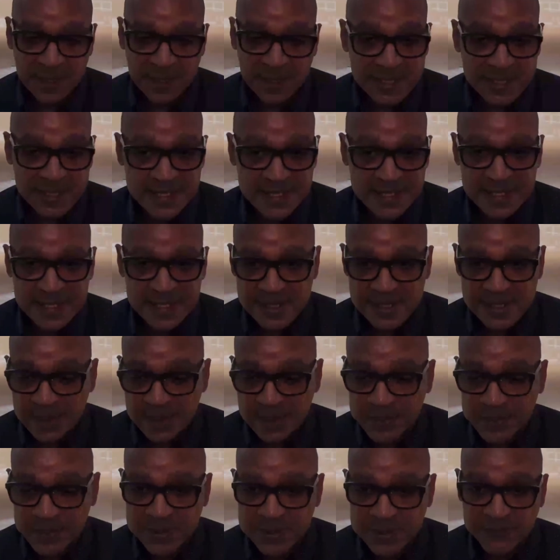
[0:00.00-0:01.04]
and
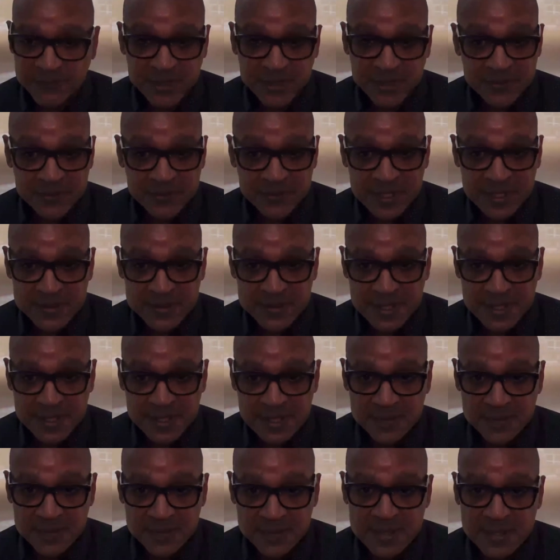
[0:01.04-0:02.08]
stumbles of other
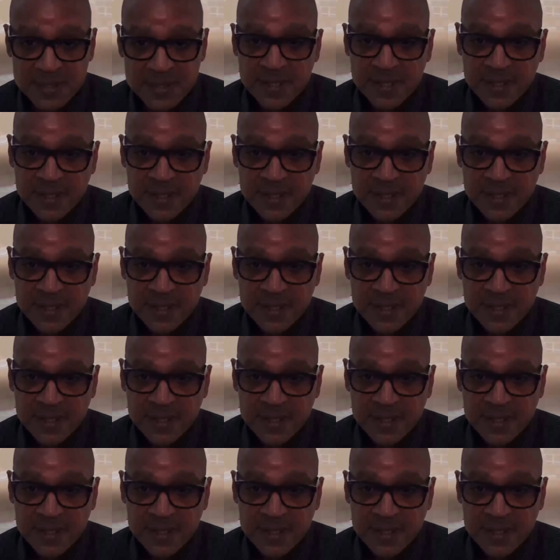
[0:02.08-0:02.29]
ecosystems,